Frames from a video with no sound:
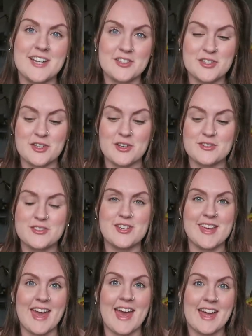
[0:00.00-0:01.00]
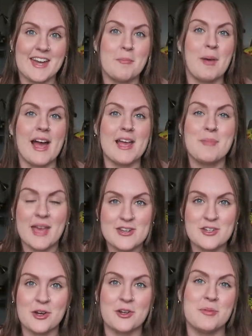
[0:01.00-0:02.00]
an excuse to get in my
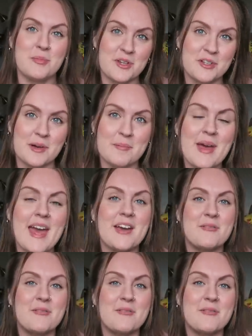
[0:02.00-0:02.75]
Patreon book club pick,